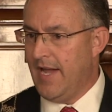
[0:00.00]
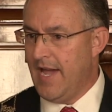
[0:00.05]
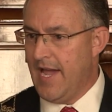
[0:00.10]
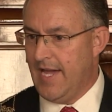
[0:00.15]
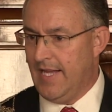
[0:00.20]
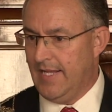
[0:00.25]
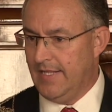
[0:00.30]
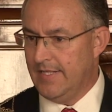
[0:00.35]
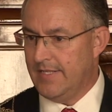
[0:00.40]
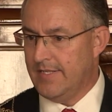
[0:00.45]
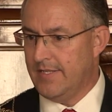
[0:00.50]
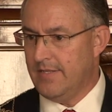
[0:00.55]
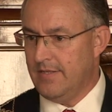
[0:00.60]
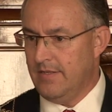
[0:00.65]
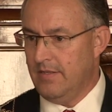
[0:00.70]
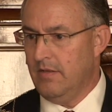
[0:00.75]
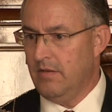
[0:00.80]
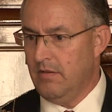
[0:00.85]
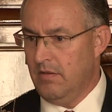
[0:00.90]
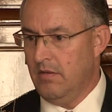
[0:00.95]
hands,
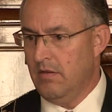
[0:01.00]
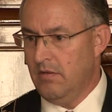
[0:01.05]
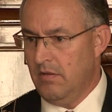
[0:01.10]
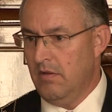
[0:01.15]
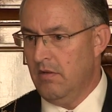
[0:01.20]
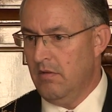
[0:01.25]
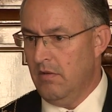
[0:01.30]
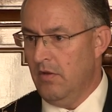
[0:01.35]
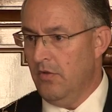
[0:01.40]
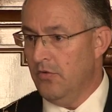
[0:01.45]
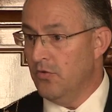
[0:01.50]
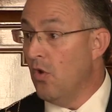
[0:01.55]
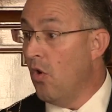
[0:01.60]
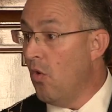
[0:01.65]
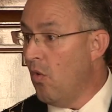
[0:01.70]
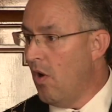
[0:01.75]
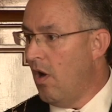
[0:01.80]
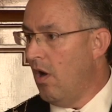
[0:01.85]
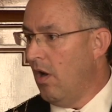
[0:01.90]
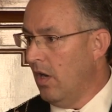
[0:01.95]

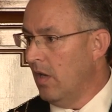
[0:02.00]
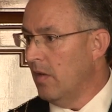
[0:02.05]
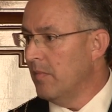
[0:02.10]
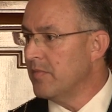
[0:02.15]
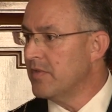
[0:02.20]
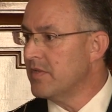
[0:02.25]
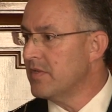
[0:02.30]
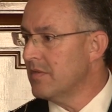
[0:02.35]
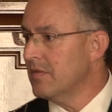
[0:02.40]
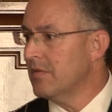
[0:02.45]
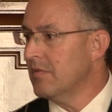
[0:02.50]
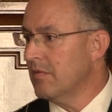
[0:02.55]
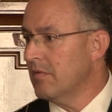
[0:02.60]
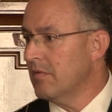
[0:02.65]
no arms.